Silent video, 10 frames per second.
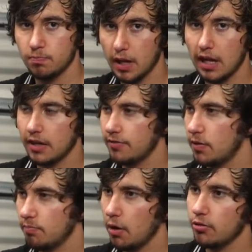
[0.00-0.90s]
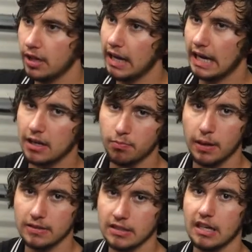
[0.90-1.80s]
plug for both the air
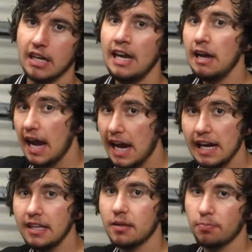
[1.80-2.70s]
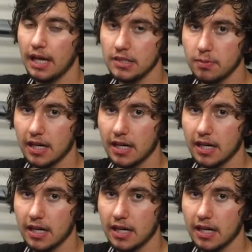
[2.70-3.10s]
compressor and the plasma